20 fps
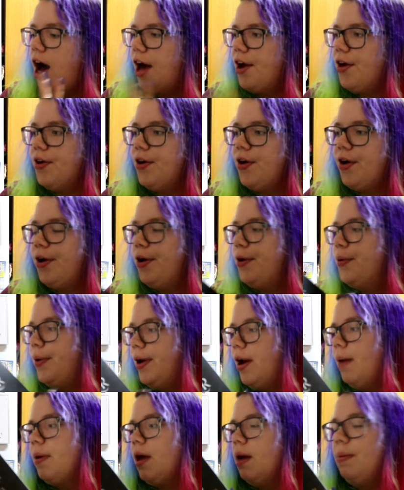I don't know
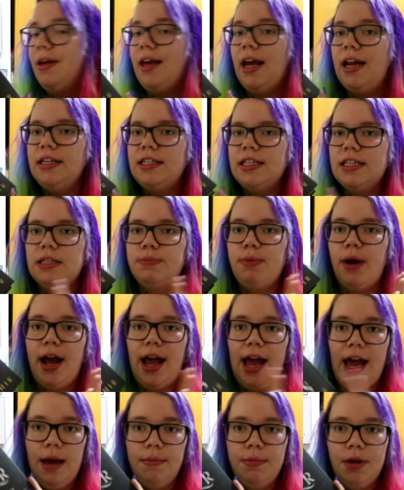when I'm going to be getting to this, but I
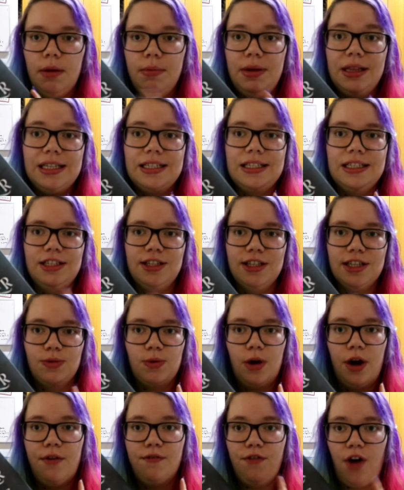am going to be listening to this
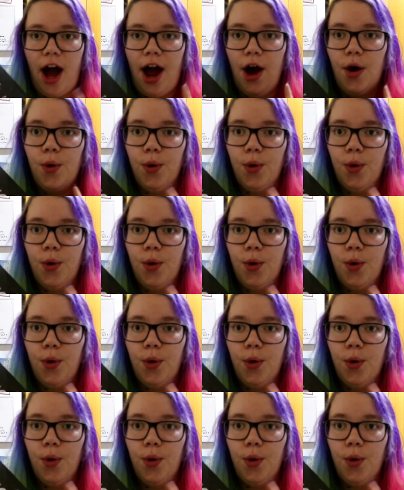one via